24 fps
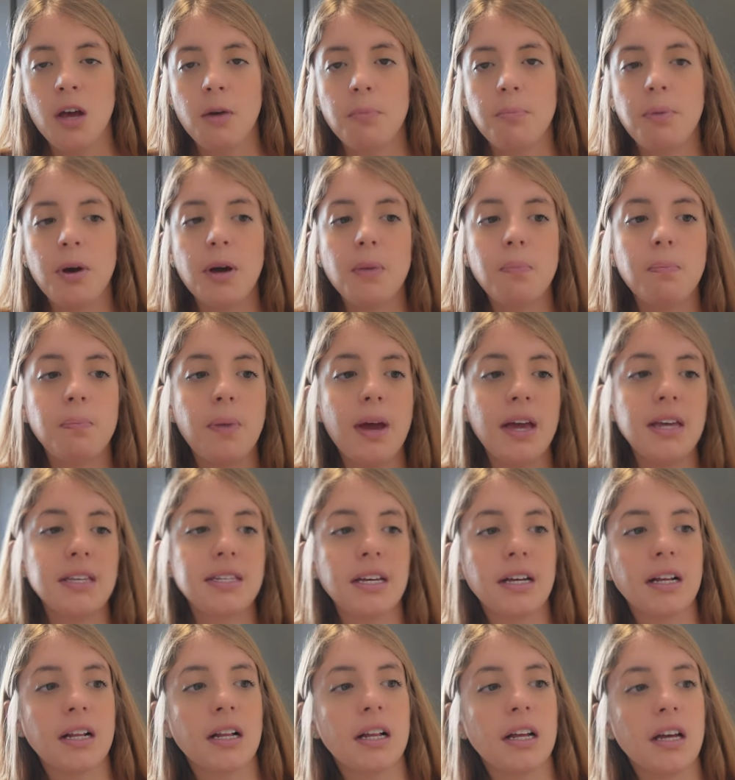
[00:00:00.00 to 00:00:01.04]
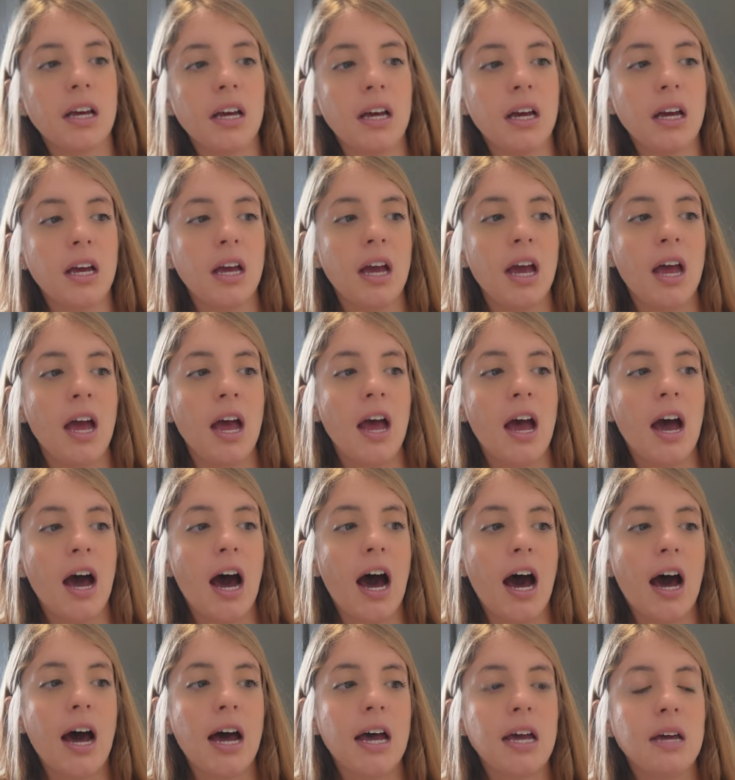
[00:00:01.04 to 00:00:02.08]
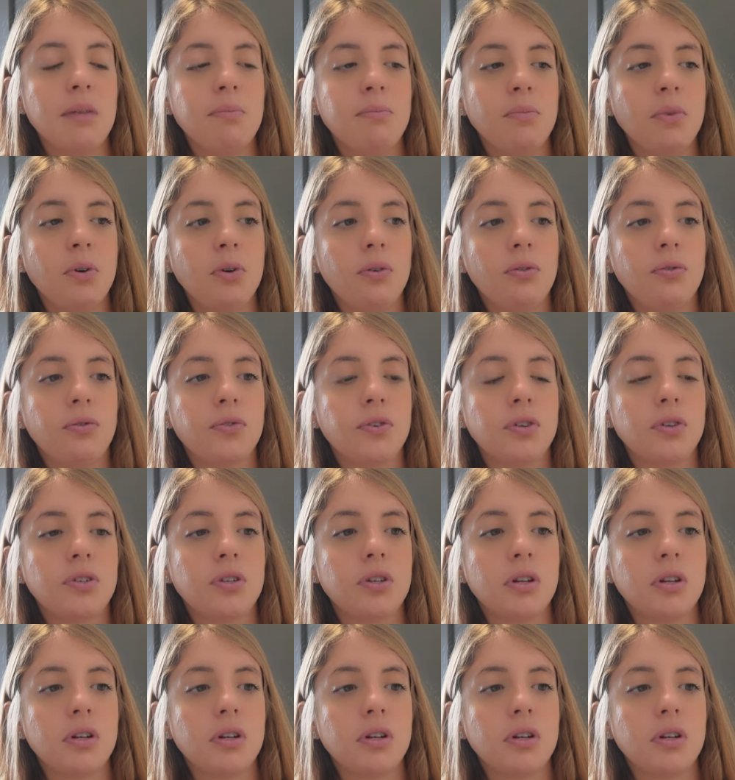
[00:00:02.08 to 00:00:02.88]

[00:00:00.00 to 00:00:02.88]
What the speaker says: But basically, I moved